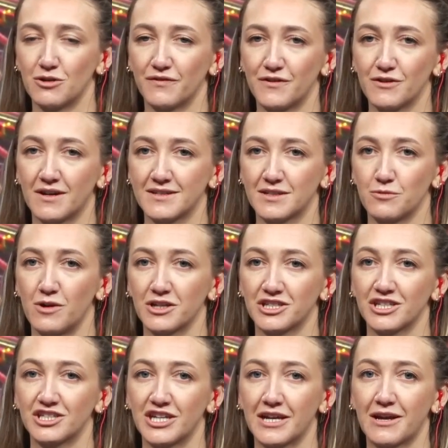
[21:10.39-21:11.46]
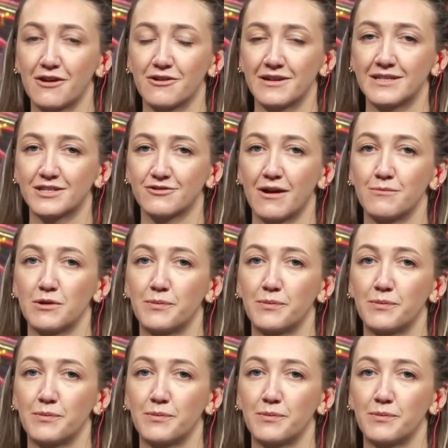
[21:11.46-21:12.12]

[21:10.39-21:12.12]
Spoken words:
If you guys are watching, check out our Instagram.